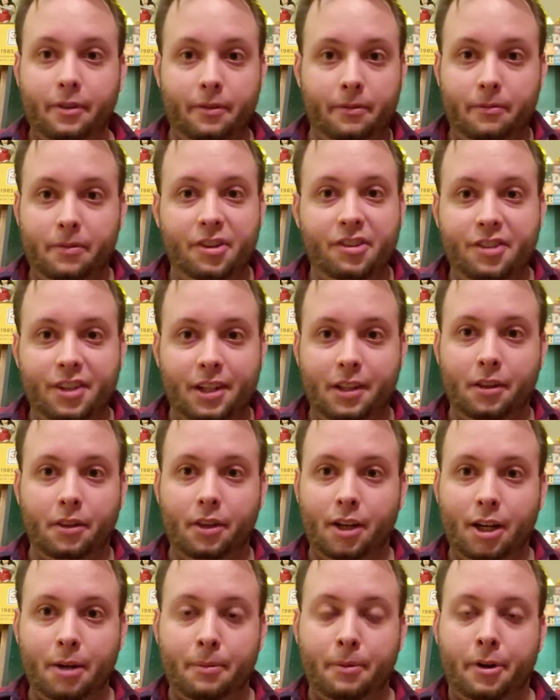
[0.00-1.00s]
visiting the
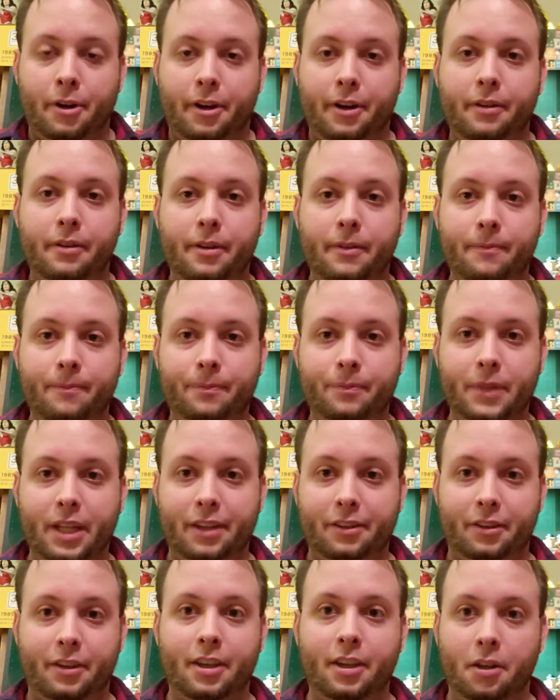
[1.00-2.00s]
library
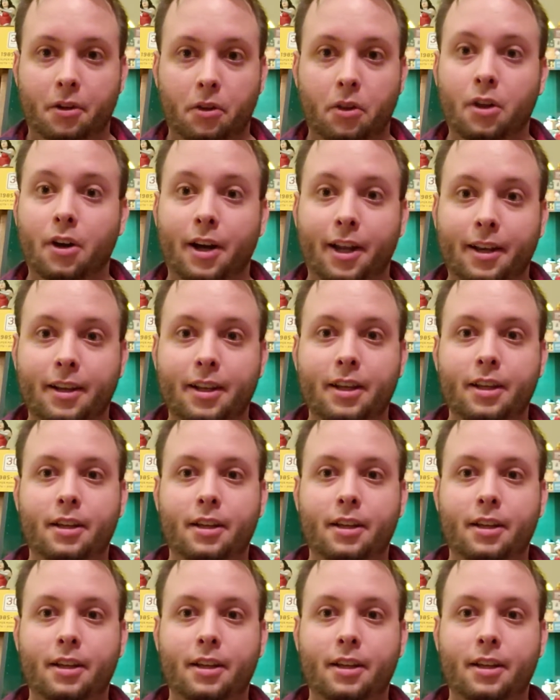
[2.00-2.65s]
as a kid a lot.